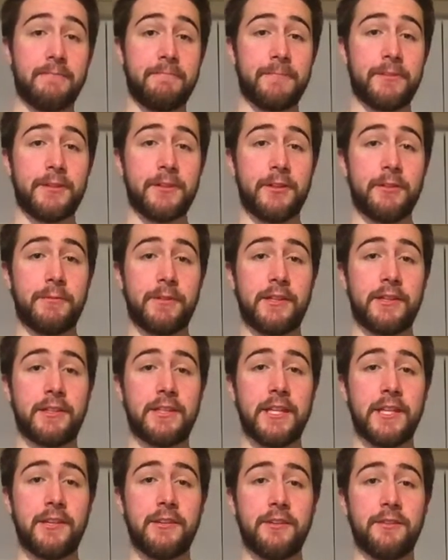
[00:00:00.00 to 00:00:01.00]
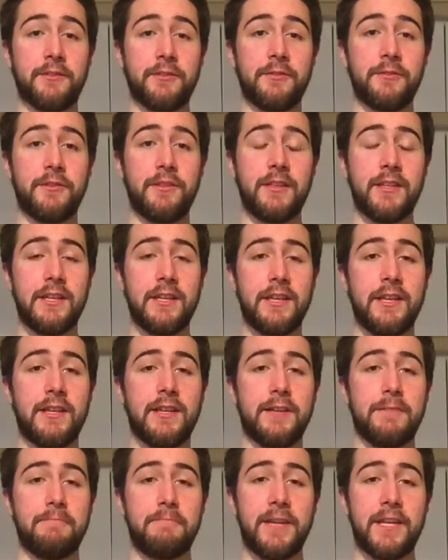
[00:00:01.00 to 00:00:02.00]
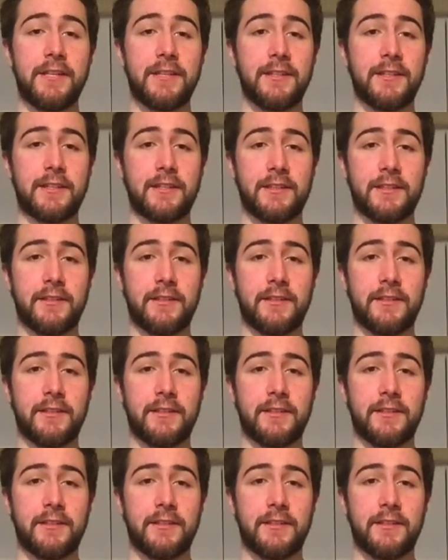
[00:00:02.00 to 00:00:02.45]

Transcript: So I'm going to take you through the basics